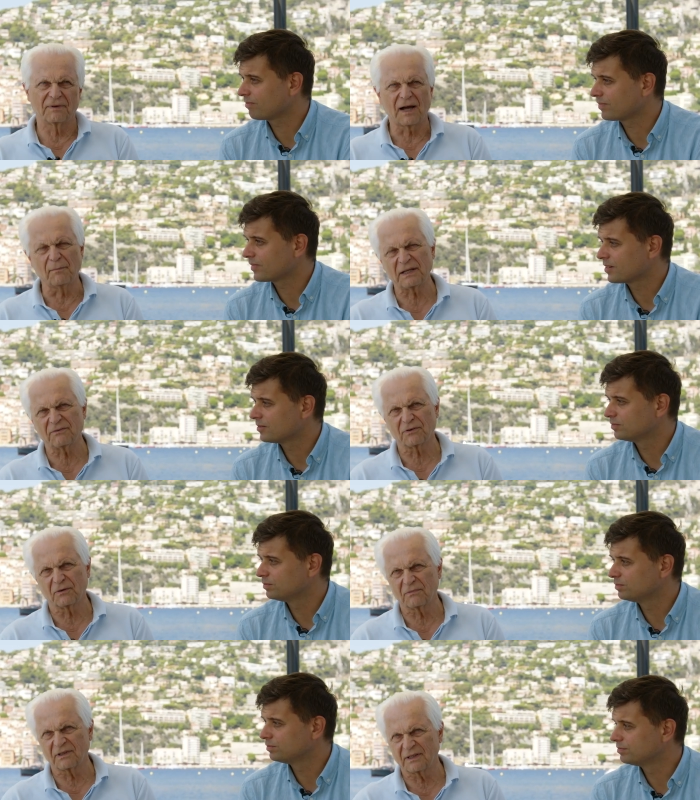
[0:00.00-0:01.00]
Speaker 1: coming
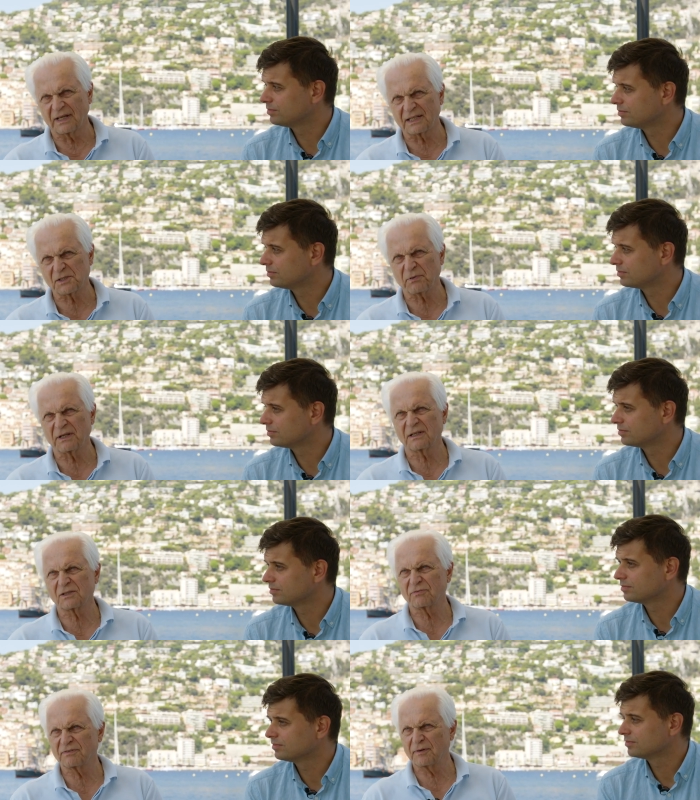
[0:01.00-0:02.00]
from the
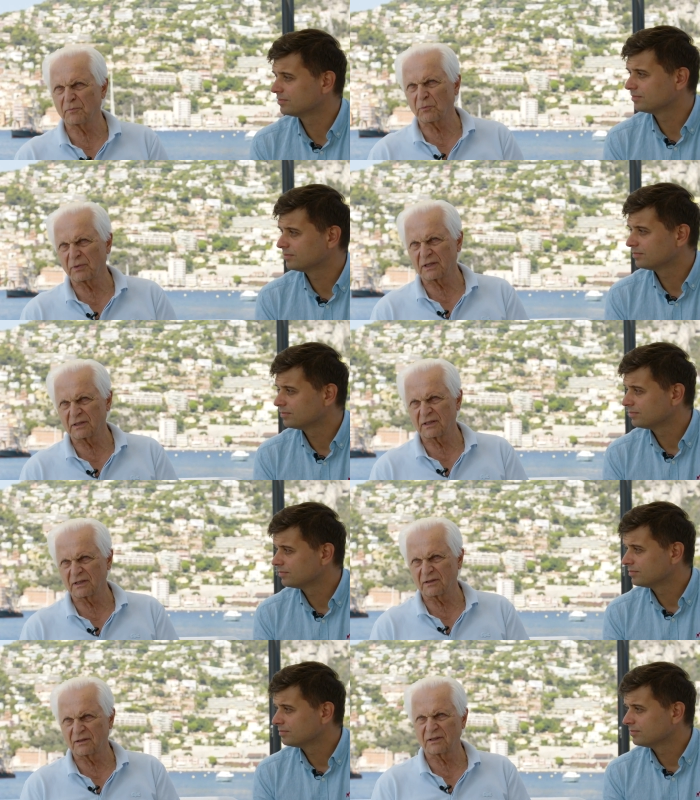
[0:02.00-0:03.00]
experience with mobility
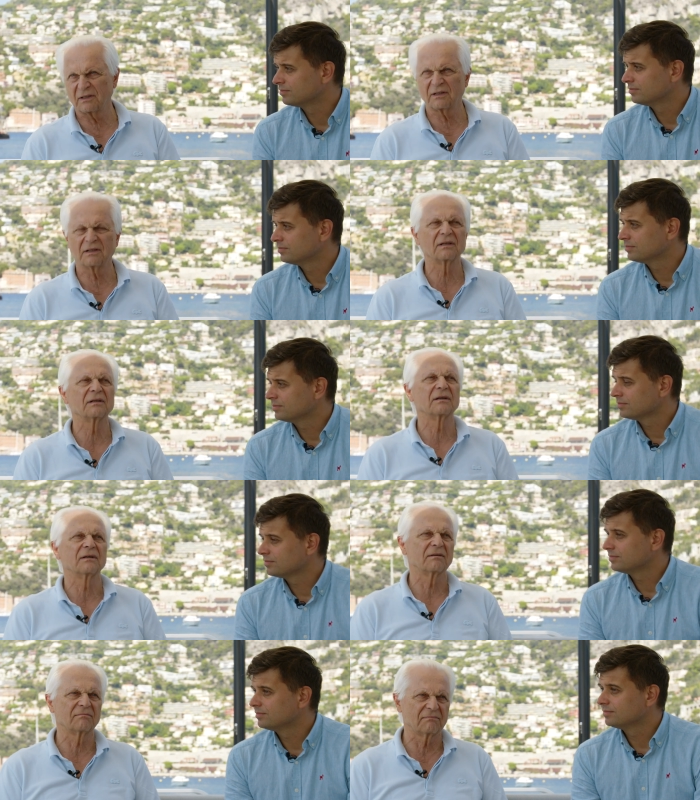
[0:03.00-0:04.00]
on, uh,
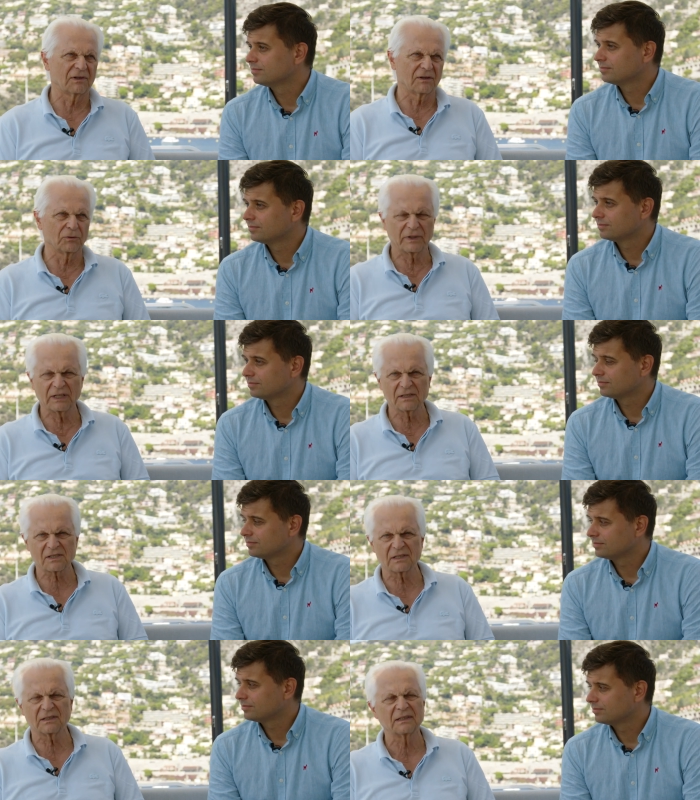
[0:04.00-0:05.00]
um, on
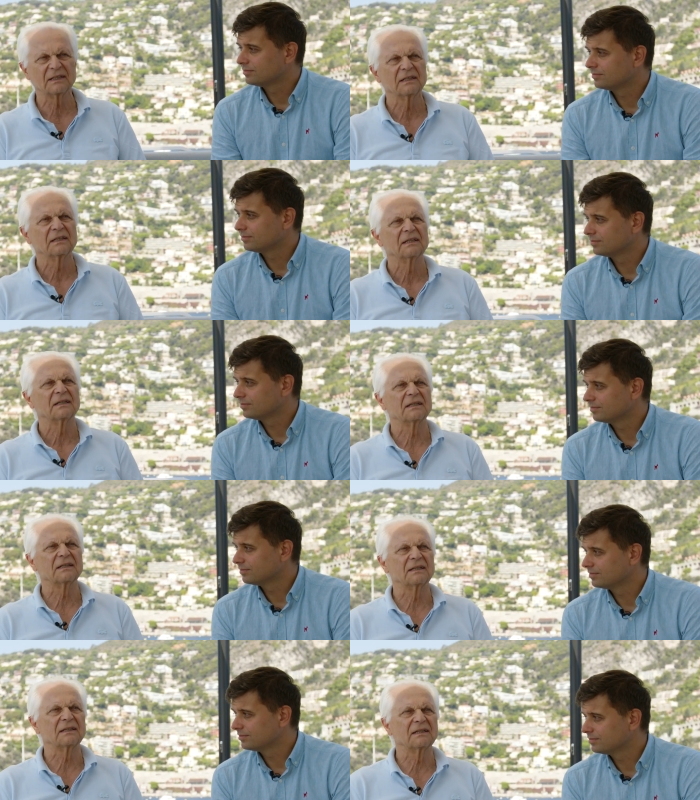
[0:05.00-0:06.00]
wheels, uh,
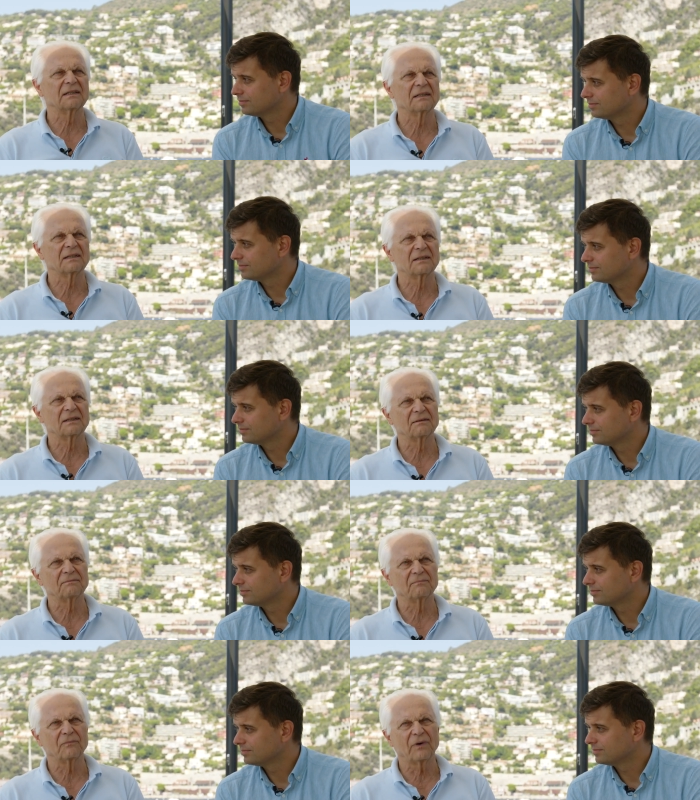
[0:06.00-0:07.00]
uh
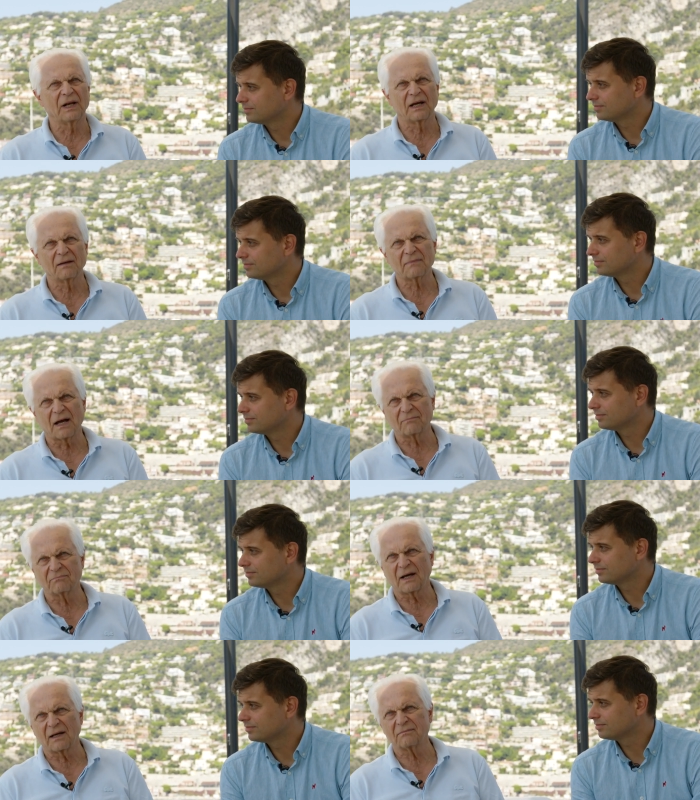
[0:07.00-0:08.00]
well, I'm,
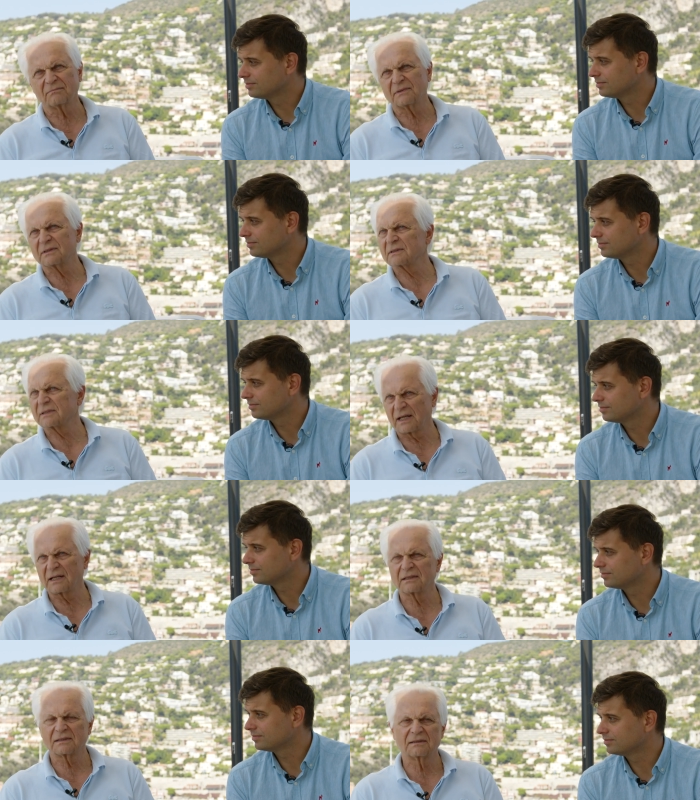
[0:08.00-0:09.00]
I'm, I'm a
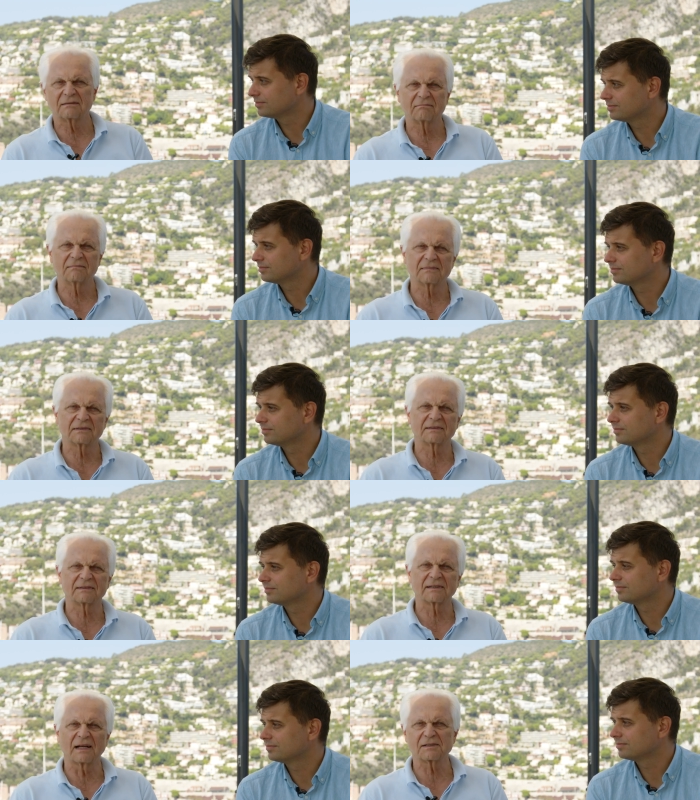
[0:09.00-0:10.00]
sales,
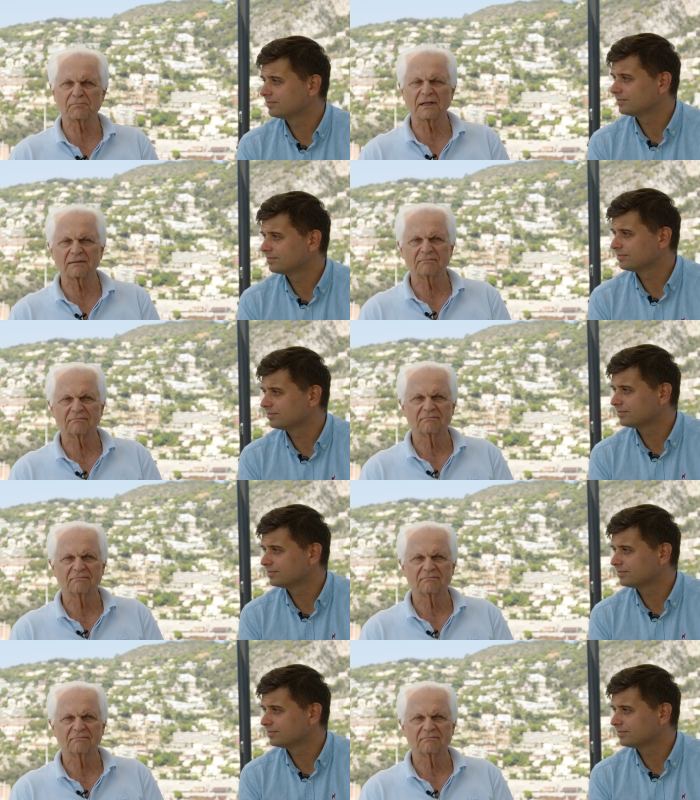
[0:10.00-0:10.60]
salesman